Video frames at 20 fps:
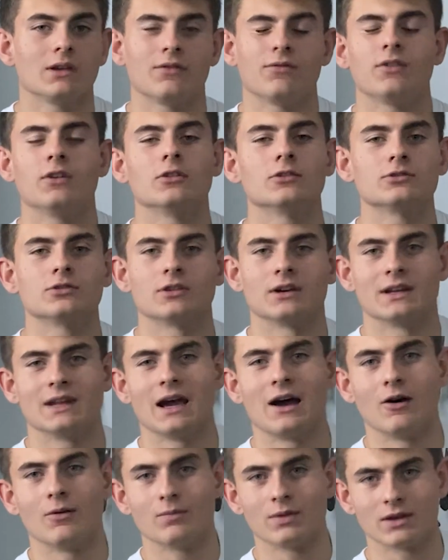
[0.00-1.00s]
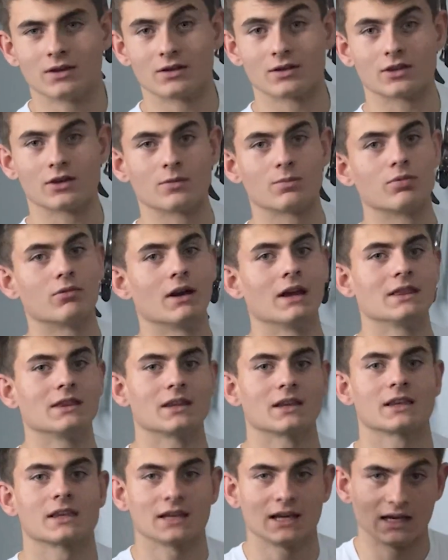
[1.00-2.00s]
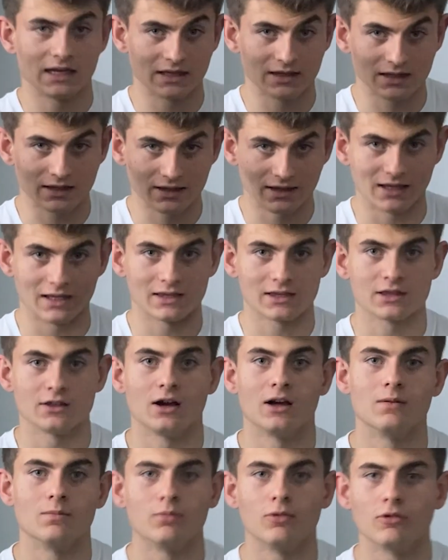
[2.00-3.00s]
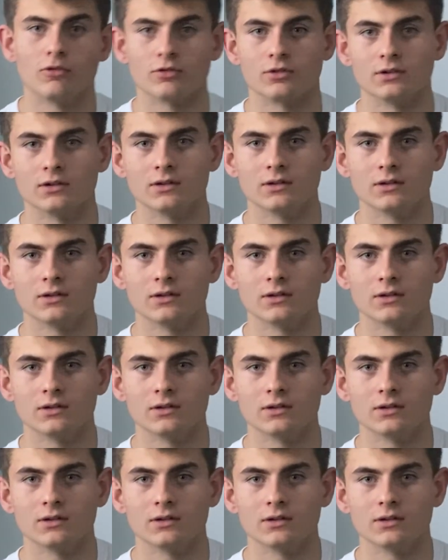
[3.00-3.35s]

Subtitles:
filter it out, because your brain decides that it's not important.